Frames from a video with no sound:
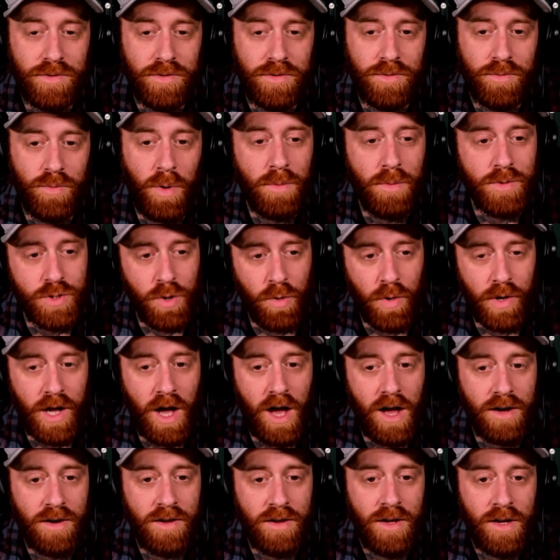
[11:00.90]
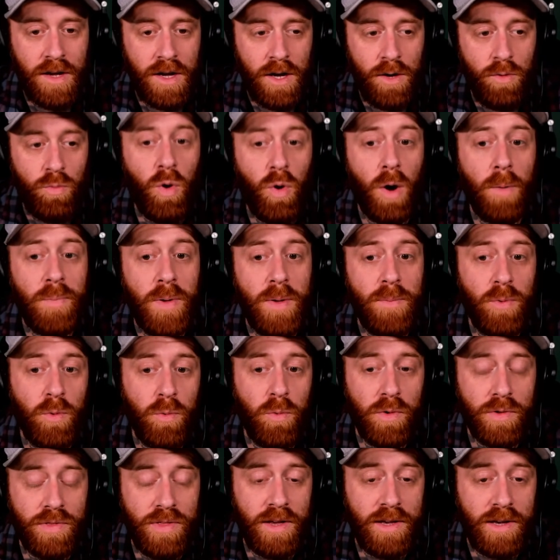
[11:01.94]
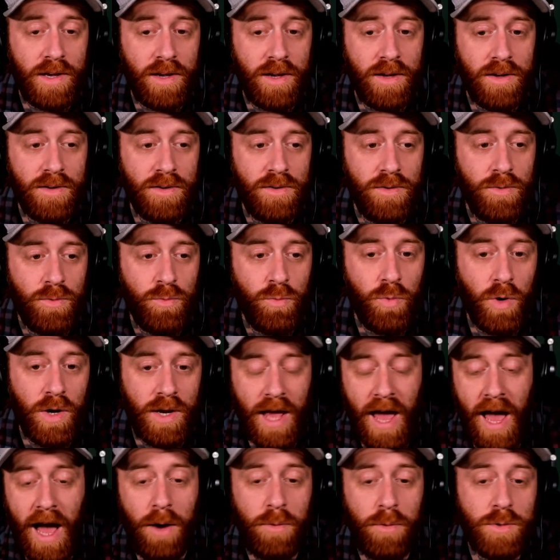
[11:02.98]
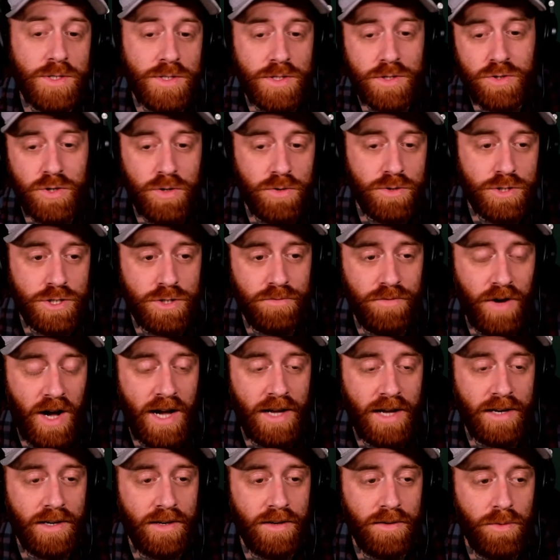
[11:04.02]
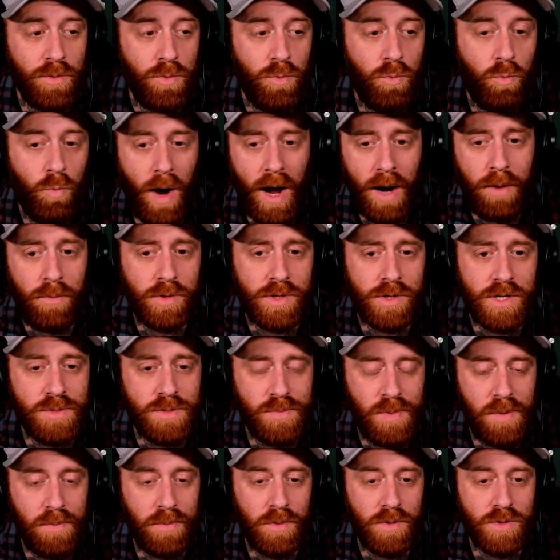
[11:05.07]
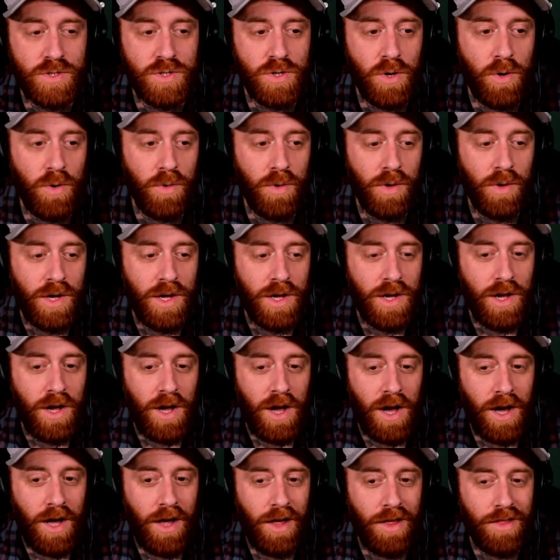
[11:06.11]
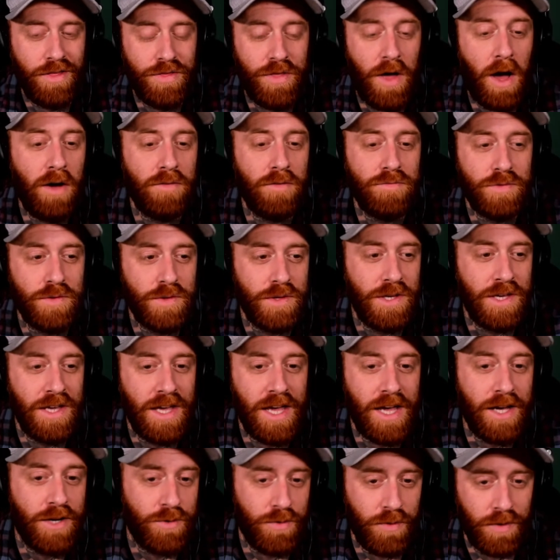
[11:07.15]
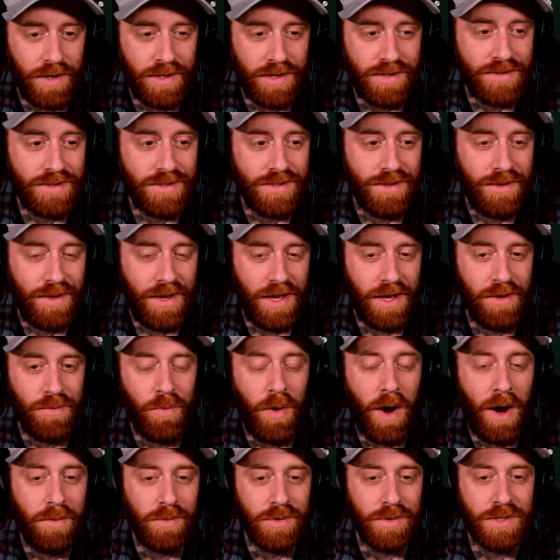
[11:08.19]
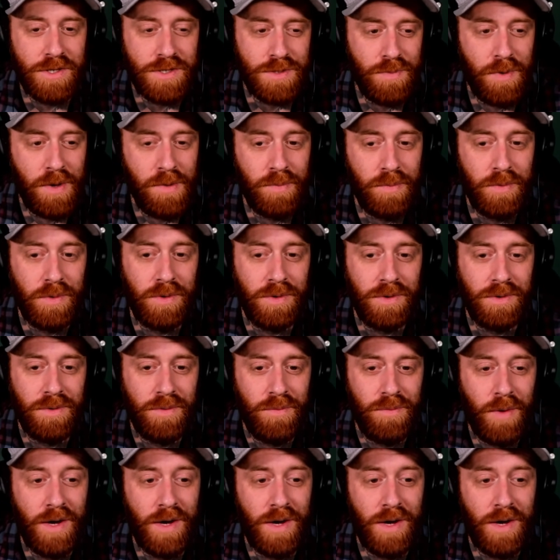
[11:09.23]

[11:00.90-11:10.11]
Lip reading: what was going on, what people were thinking, how is the church divided? Why were these people so thoughtfully ignorant? And why did these people